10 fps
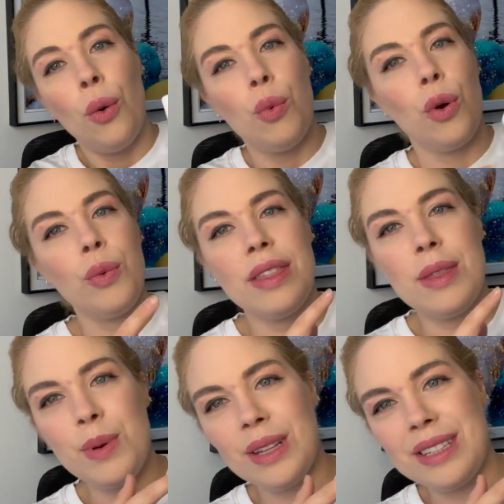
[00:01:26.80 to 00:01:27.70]
we're with the
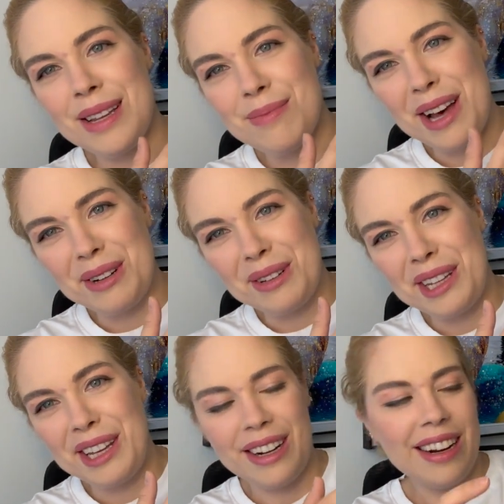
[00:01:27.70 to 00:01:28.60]
built-in model
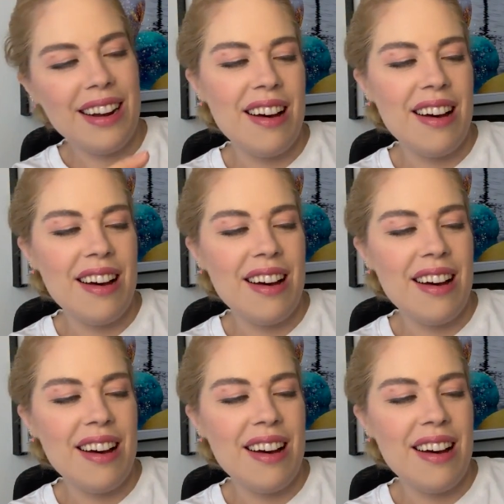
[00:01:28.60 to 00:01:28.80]
here.